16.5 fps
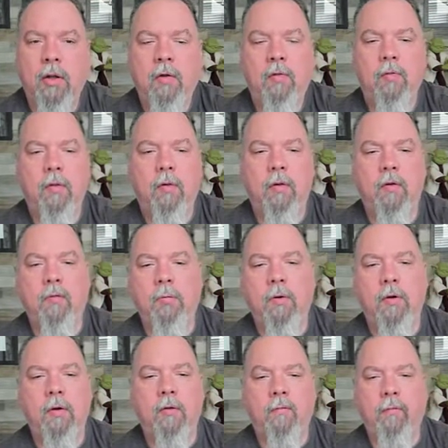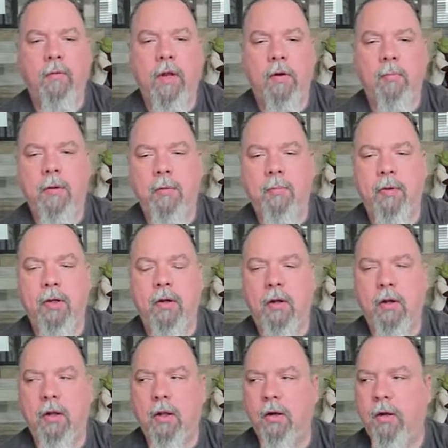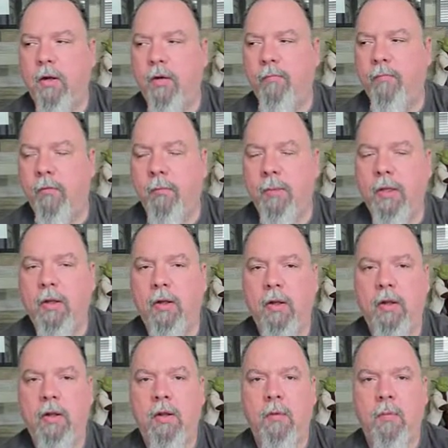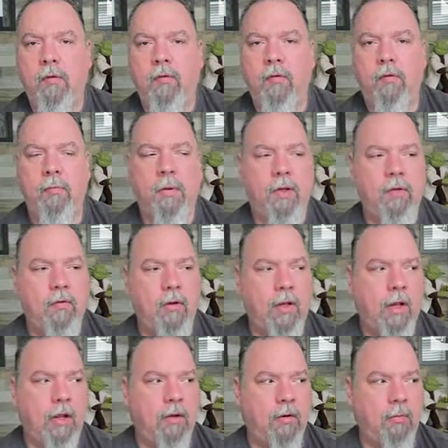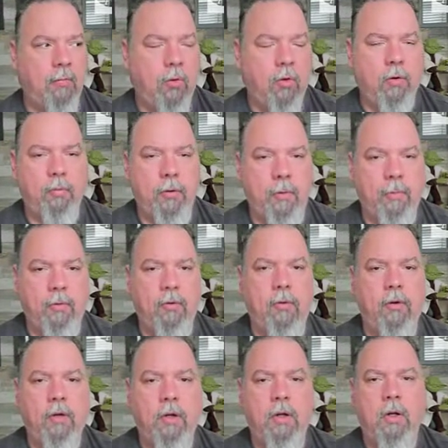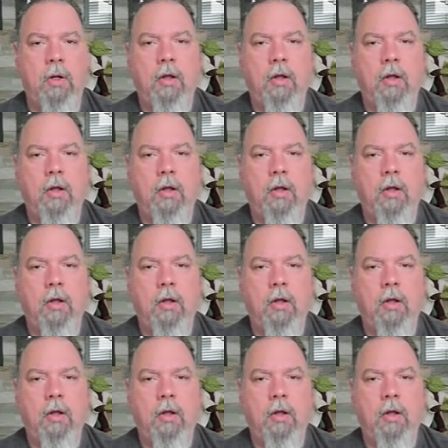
So this one, How to Make Money Online Club, for me, was just meant to gather more people,